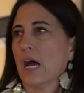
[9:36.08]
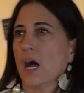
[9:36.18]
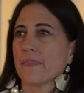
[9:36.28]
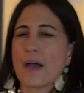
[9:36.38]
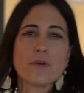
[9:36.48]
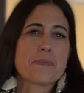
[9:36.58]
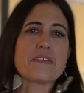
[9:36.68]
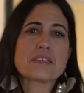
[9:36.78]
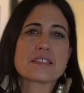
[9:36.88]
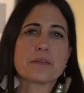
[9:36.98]
That would be the
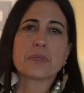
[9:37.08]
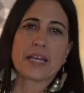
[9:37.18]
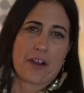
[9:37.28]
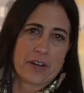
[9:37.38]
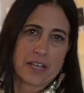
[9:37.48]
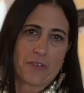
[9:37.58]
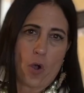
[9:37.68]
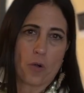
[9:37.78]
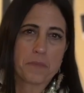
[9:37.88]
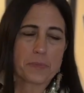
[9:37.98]
similarity of
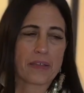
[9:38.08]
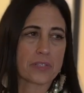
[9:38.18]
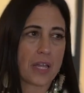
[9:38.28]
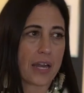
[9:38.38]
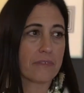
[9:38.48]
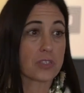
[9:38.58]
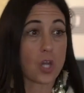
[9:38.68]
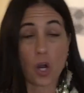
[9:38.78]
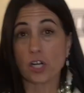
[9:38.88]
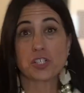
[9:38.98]
homes. We have a lot of
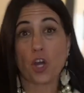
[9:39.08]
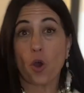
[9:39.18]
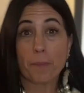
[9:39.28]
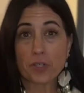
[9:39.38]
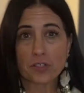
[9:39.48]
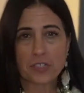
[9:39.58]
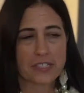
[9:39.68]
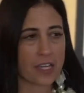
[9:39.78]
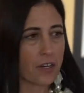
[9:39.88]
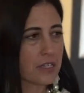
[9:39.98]
large home builders
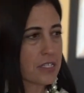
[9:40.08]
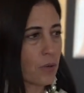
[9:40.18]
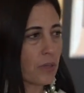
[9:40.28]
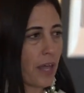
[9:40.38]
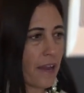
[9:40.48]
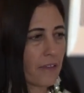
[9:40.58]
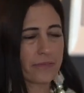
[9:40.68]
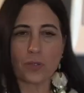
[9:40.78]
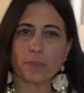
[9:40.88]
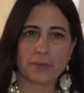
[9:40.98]
here, and so a lot of the
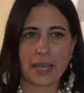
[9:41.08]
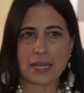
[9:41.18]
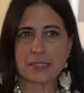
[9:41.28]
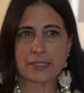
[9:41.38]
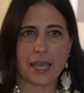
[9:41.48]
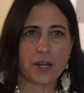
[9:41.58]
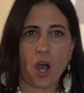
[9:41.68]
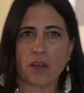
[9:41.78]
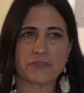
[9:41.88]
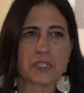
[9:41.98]
floor plans can
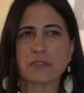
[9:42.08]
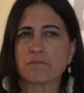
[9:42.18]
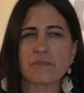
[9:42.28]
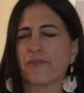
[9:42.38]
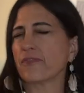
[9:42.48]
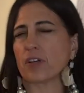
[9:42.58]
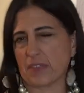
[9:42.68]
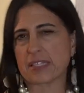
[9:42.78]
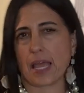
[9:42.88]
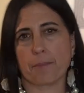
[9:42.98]
often feel the
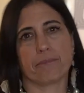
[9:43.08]
same.